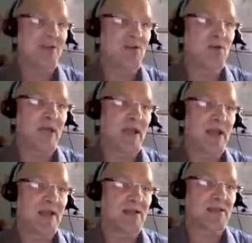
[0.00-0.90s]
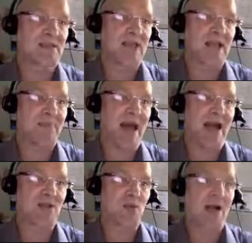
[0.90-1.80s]
you can slide it
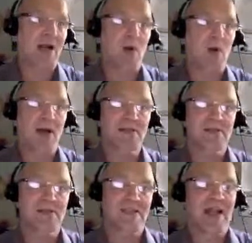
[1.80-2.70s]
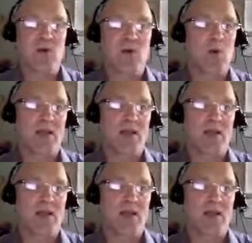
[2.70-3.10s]
back to where it was and say, I don't want